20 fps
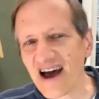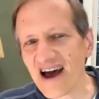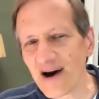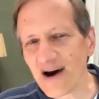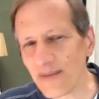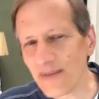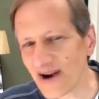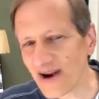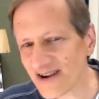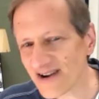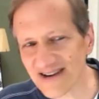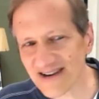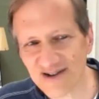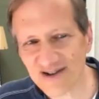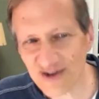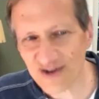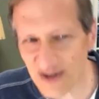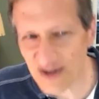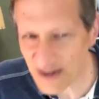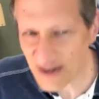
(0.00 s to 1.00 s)
American
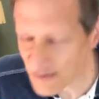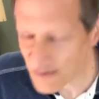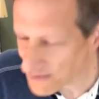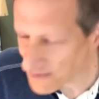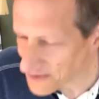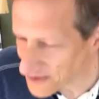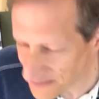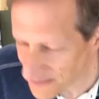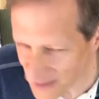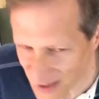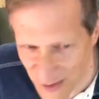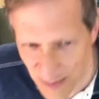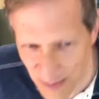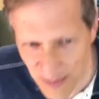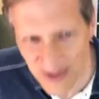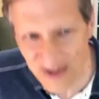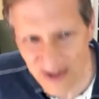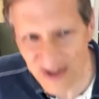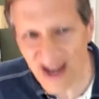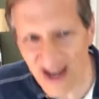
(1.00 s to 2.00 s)
Association for the
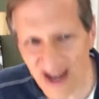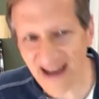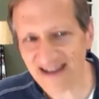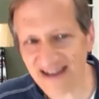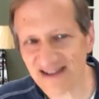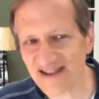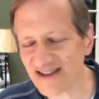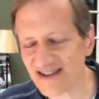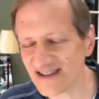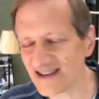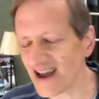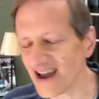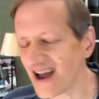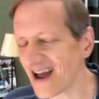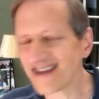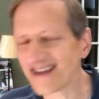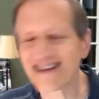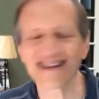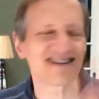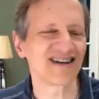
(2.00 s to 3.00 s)
Advancement of Science.
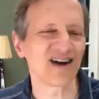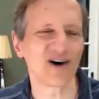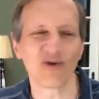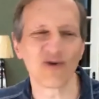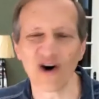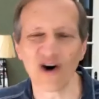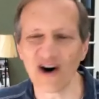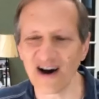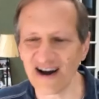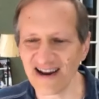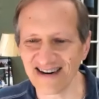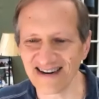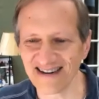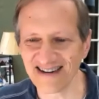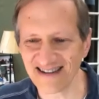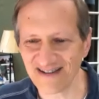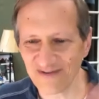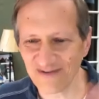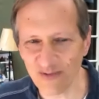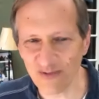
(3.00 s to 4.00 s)
I could go on.
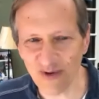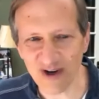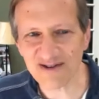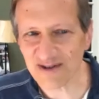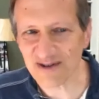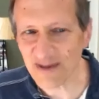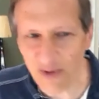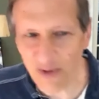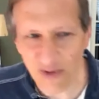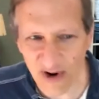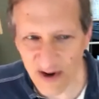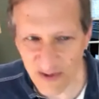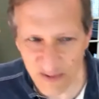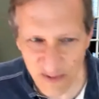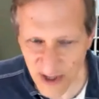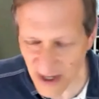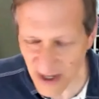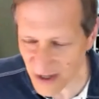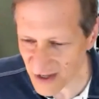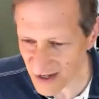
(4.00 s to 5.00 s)
What's the point,
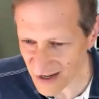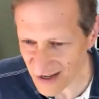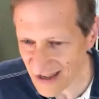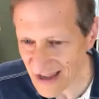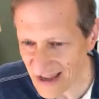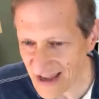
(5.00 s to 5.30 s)
really?